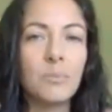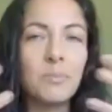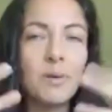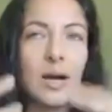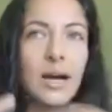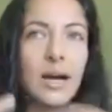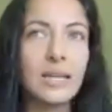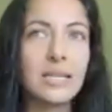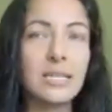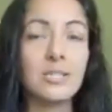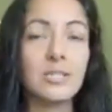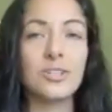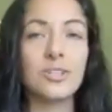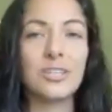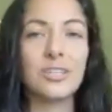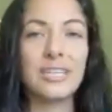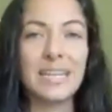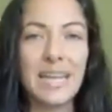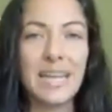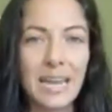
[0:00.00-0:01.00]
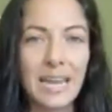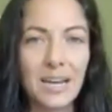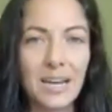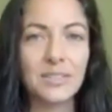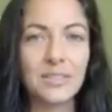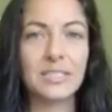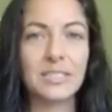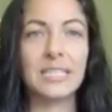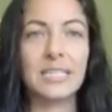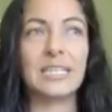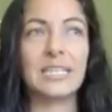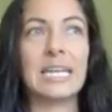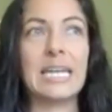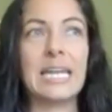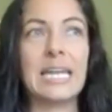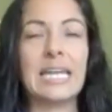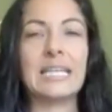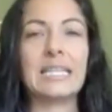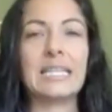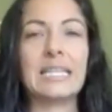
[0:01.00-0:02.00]
bodies are inherently and
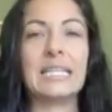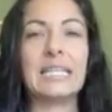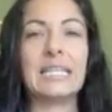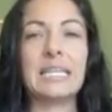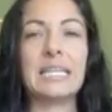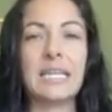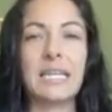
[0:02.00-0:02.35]
innately